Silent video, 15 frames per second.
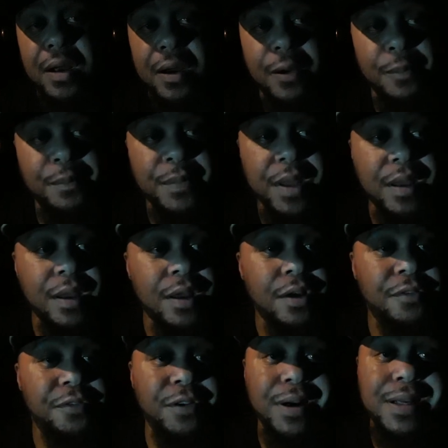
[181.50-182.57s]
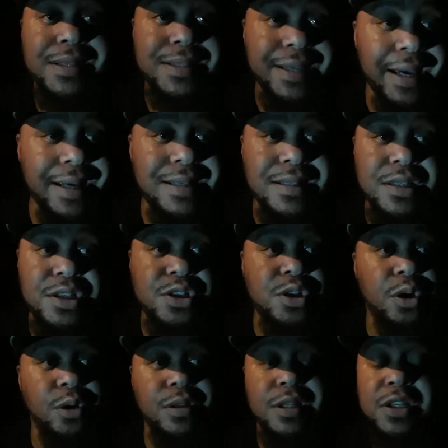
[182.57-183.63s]
just a spectacular game, man.
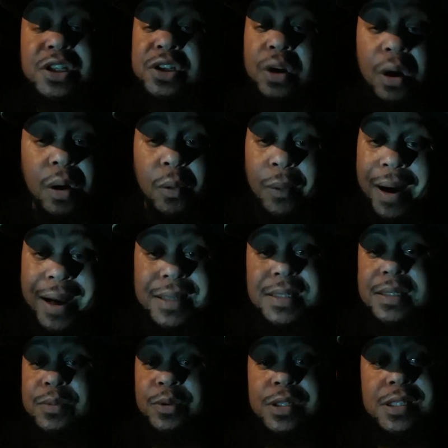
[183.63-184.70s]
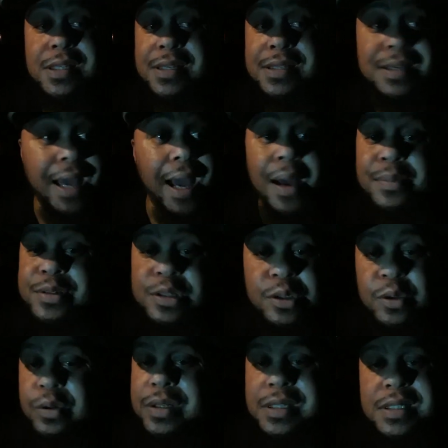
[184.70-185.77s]
For the Texans, yo,
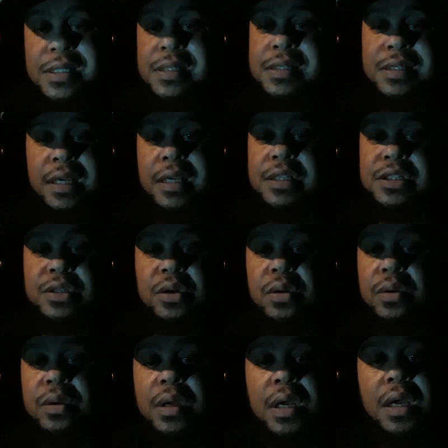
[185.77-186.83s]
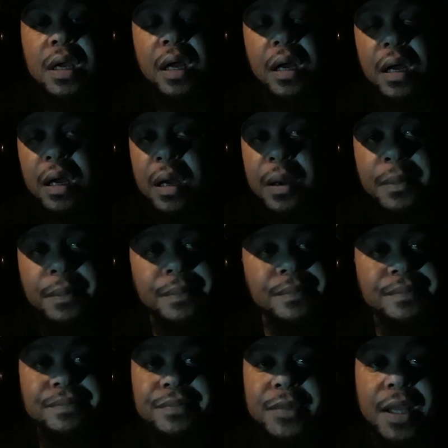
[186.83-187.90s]
Deshaun Watson was just absolutely
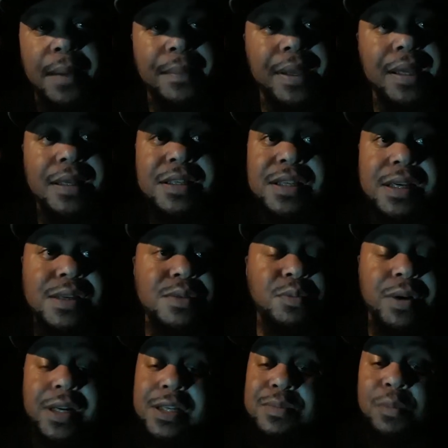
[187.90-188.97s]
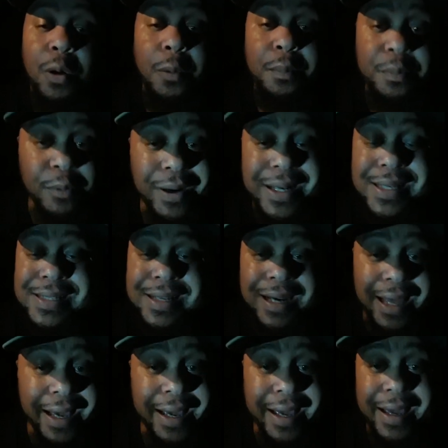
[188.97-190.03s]
sensational.
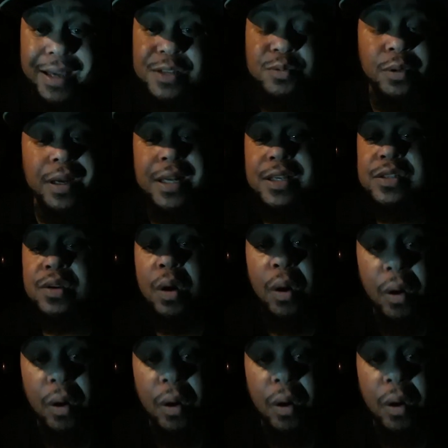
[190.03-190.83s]
Just with his